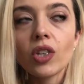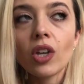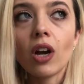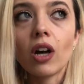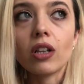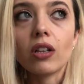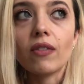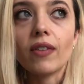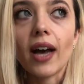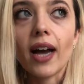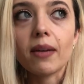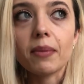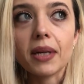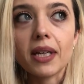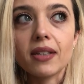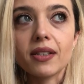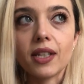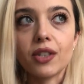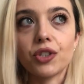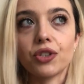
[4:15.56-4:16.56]
all of that
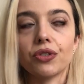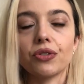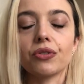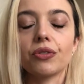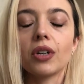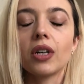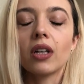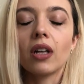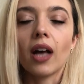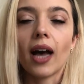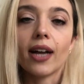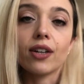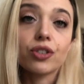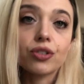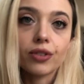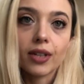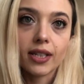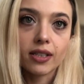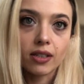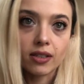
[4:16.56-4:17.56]
because I do I
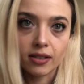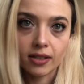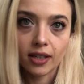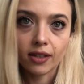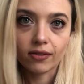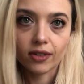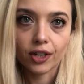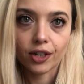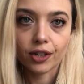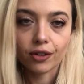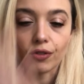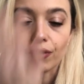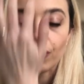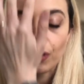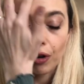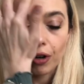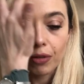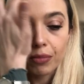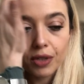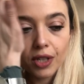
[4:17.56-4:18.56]
do like to stay very
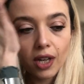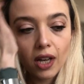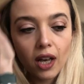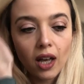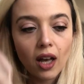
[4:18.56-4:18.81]
informed.